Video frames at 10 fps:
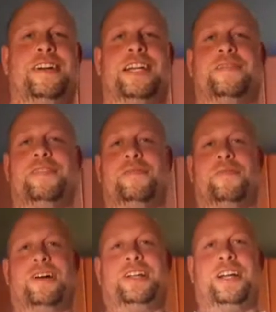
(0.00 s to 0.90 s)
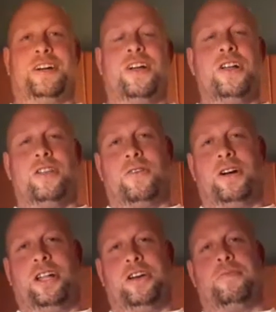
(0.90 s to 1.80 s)
give you one here. Lord
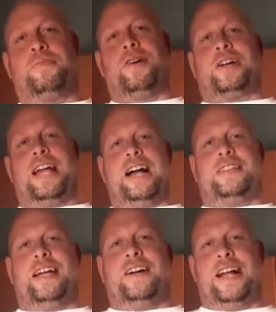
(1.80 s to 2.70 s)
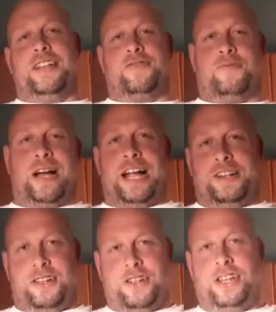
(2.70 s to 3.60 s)
Littlebrook out there. That's
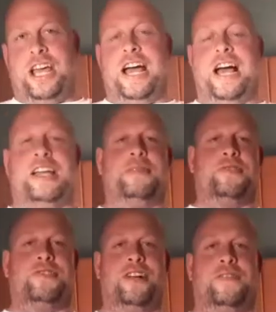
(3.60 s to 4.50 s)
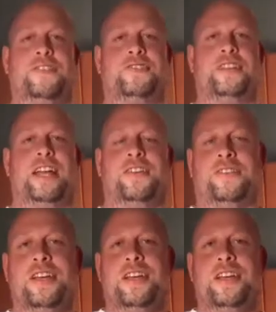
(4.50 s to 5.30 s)
right. Yeah, he was tough as nails.